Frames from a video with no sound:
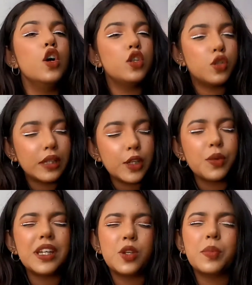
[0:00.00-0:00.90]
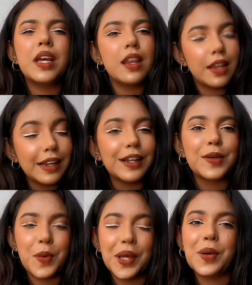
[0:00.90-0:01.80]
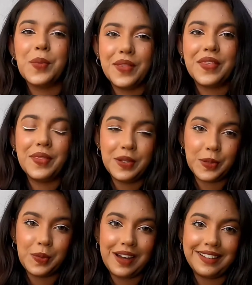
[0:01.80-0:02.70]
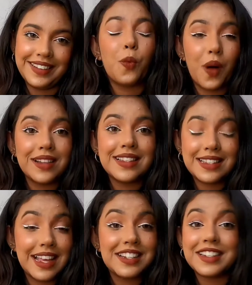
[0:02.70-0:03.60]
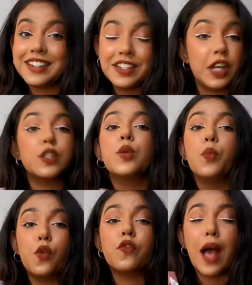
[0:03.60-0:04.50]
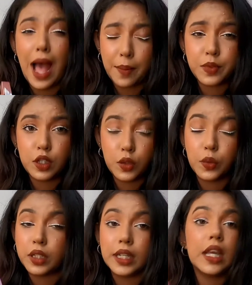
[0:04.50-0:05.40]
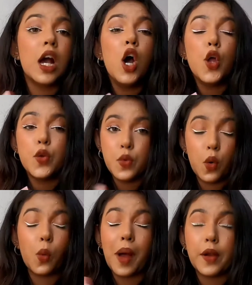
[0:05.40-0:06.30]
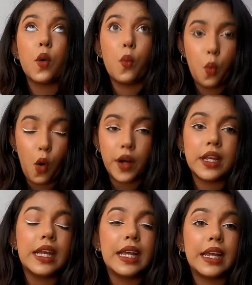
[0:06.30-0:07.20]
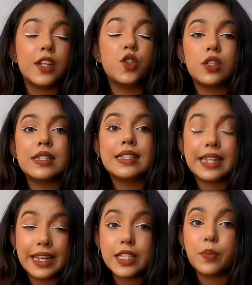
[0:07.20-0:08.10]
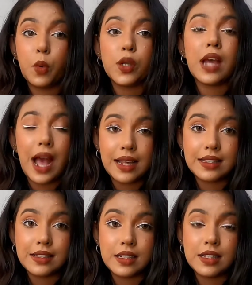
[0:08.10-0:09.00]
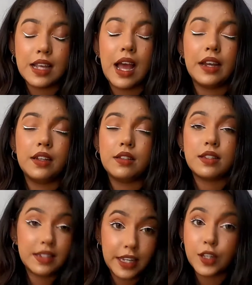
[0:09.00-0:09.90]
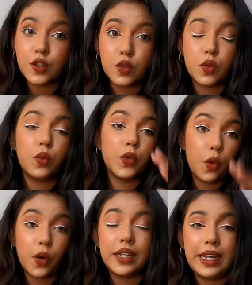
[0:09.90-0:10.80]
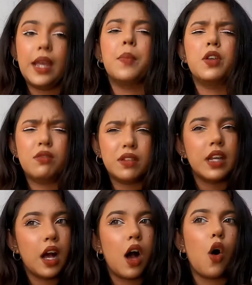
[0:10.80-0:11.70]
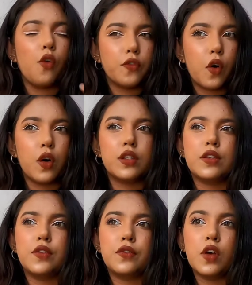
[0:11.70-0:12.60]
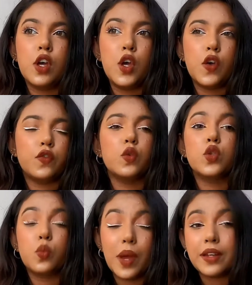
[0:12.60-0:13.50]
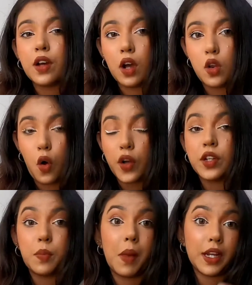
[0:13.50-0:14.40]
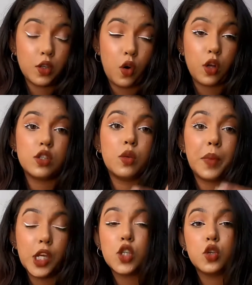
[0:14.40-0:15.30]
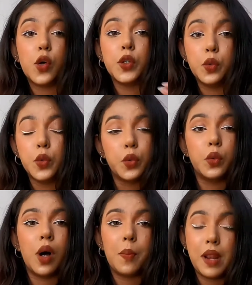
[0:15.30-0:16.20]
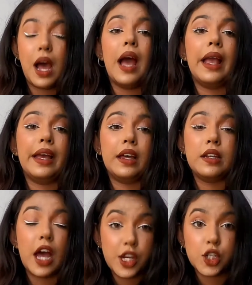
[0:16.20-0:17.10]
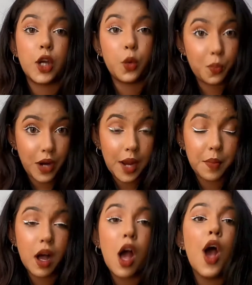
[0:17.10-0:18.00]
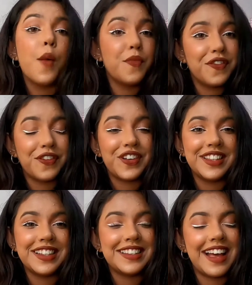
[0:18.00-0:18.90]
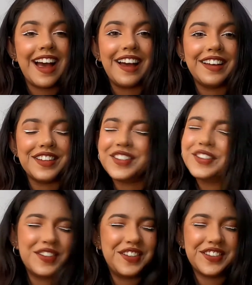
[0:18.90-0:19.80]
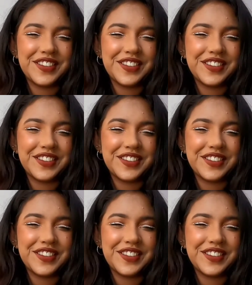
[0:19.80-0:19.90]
So you need to be a little quick with this one. One set, it doesn't move absolutely no matter what. It just stays put as it is and it stays through your day. But yeah, of course, if you sweat a lot, it might not. So make sure you do apply an eyeshadow primer before this and you're good to go.